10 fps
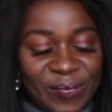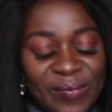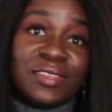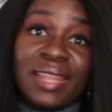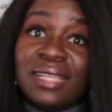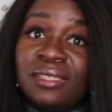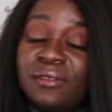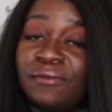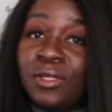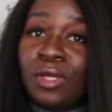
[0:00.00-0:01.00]
So that's
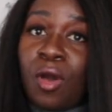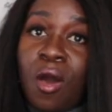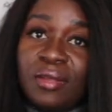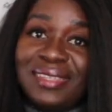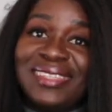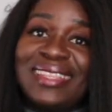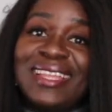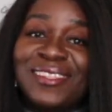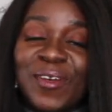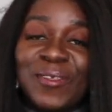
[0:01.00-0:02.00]
it for the cons.
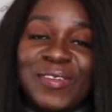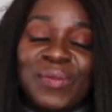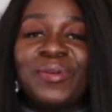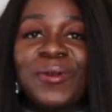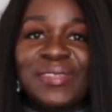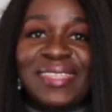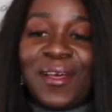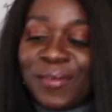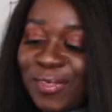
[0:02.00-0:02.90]
Let's go to the pros now.